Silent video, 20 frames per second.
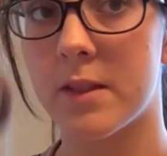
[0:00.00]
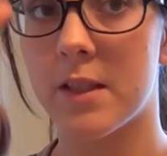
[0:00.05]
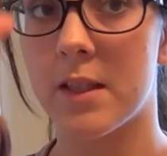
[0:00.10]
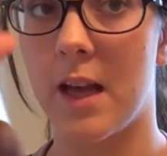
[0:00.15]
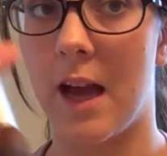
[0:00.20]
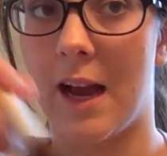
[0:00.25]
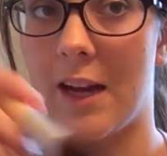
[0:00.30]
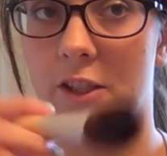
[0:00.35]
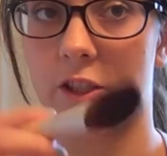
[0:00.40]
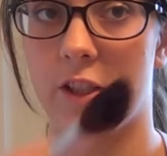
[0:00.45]

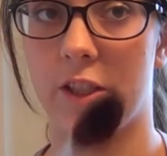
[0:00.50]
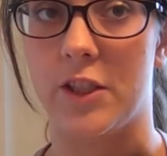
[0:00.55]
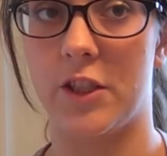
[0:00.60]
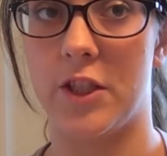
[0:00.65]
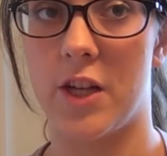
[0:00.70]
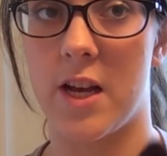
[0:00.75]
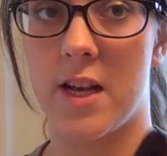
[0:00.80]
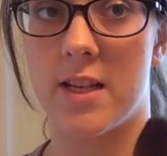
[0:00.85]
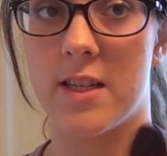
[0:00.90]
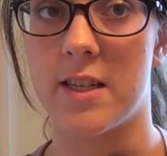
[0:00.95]
actually
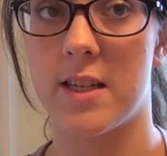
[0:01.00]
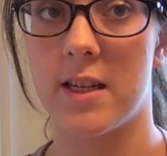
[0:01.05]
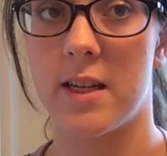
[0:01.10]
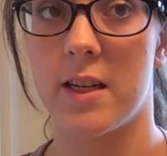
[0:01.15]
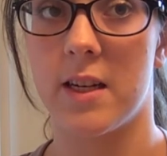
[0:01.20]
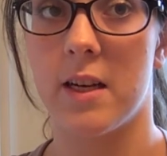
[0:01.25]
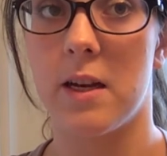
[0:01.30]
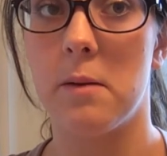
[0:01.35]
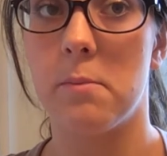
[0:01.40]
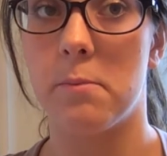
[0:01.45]
just
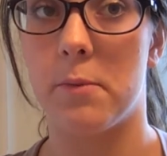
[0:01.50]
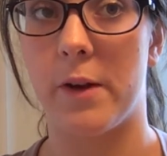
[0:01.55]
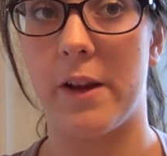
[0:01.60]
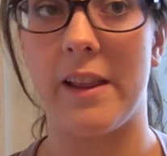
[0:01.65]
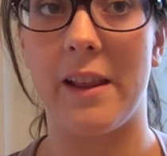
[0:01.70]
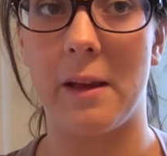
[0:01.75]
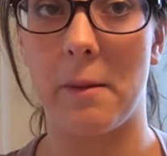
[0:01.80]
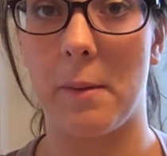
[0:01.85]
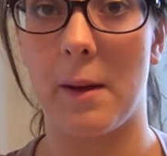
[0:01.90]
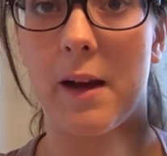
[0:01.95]

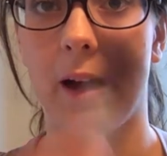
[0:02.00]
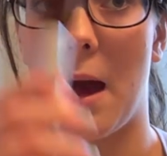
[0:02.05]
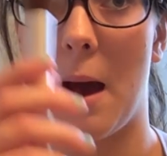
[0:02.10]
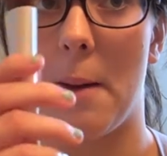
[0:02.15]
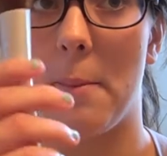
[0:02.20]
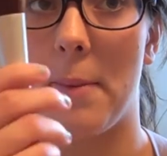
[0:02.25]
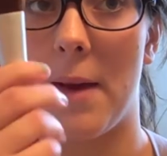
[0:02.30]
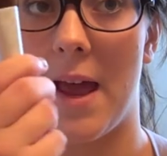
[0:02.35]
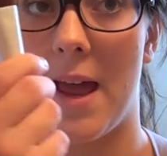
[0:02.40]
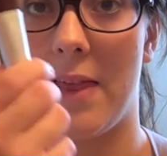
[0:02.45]
putting them in a
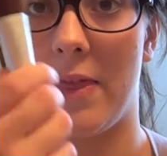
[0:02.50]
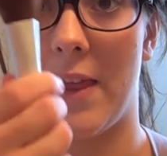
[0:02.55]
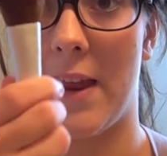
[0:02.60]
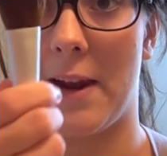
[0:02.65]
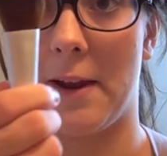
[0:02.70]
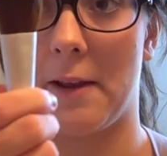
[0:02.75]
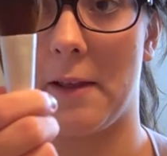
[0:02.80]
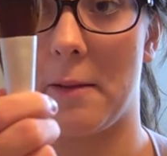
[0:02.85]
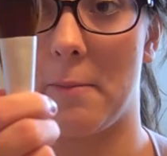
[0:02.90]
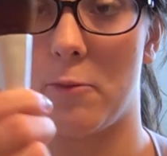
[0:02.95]
cup and
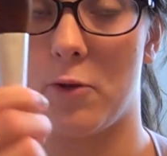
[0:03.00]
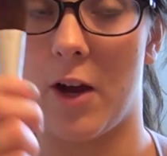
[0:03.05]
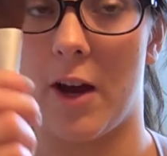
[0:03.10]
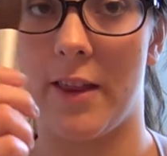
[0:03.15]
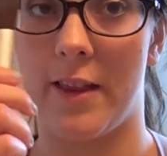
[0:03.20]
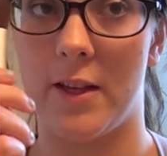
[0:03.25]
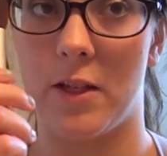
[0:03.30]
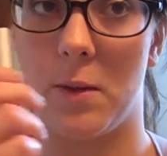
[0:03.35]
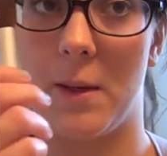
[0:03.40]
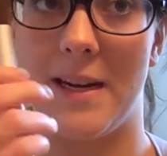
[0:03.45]
letting them dry
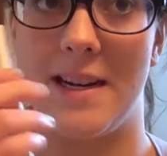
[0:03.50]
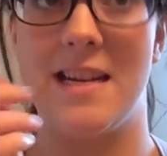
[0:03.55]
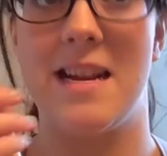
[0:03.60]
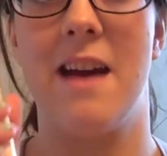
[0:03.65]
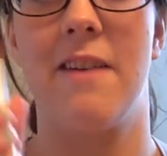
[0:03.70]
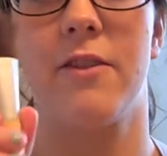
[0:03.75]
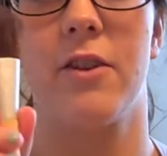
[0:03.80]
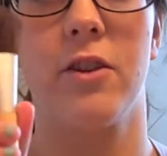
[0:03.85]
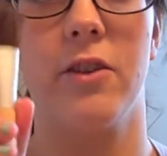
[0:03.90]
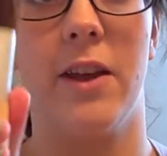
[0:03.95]
this way.
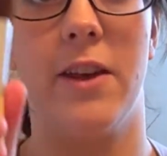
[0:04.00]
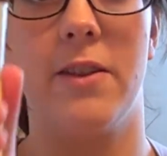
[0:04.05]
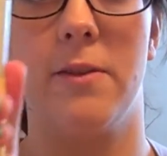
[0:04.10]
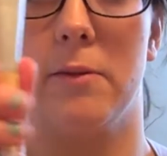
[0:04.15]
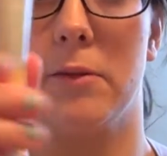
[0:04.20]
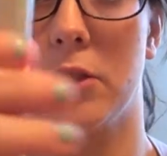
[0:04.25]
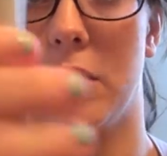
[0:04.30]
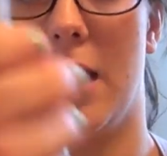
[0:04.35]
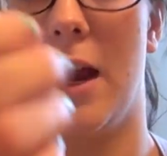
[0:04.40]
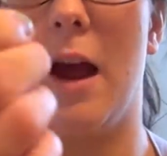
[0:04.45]
Never let
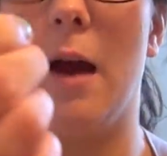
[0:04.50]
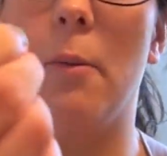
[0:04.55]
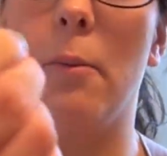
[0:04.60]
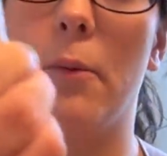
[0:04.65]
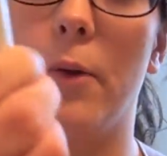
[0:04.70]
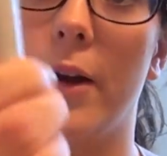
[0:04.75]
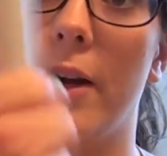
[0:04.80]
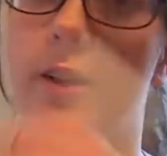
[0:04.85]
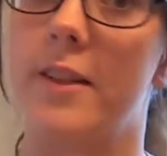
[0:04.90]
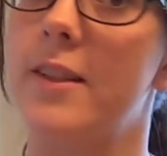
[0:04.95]
them dry
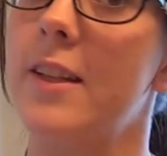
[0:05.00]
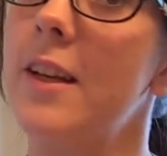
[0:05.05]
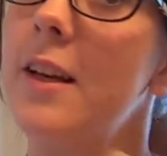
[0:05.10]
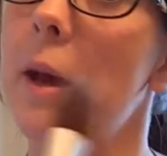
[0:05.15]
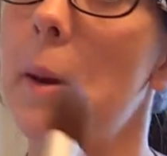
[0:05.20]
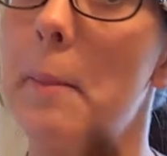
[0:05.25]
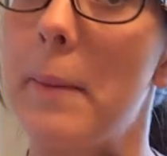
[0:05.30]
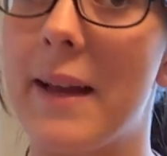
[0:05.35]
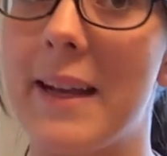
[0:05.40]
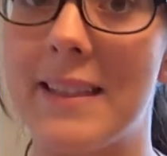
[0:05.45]
upwards,
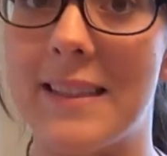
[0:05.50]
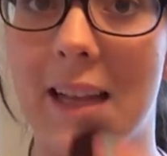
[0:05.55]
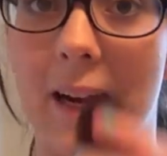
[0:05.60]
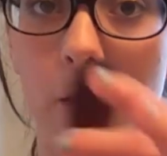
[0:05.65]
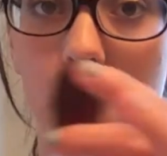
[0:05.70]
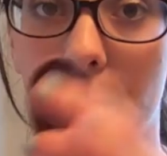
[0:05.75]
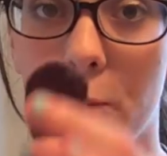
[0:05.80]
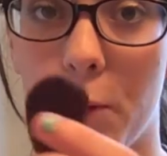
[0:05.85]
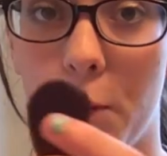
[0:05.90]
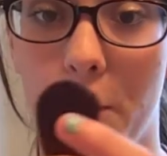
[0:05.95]
because
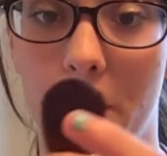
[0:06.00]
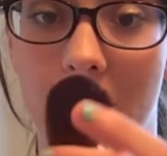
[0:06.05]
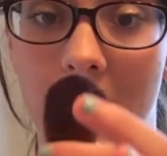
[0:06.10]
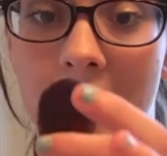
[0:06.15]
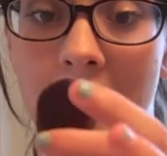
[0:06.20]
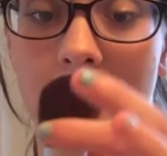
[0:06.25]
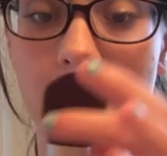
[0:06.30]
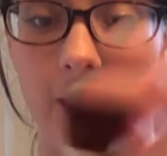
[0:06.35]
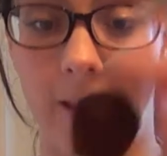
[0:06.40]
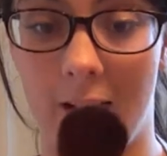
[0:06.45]
that'll
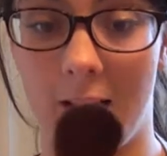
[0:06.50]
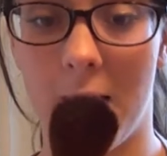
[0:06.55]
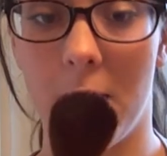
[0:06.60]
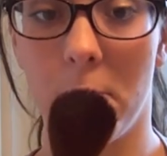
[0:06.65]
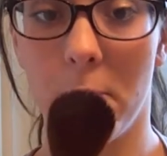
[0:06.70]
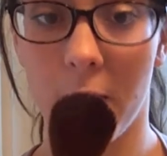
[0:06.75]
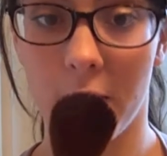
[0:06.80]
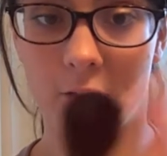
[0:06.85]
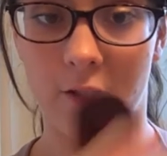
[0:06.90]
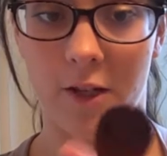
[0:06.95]
ruin the
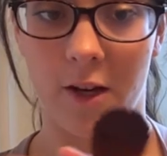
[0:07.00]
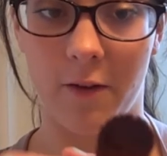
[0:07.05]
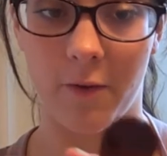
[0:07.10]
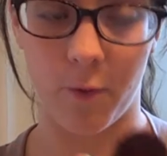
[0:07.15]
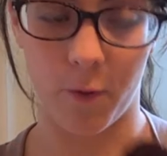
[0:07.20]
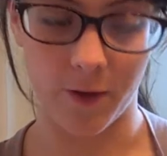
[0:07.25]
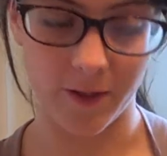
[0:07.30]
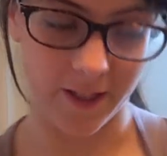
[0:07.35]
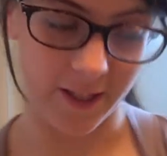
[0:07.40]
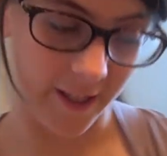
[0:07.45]
brush, of
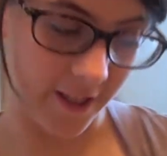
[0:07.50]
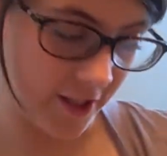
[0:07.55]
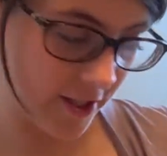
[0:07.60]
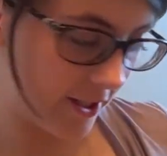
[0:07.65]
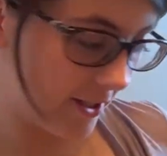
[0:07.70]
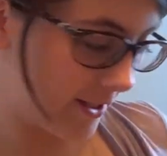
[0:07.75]
course, like I just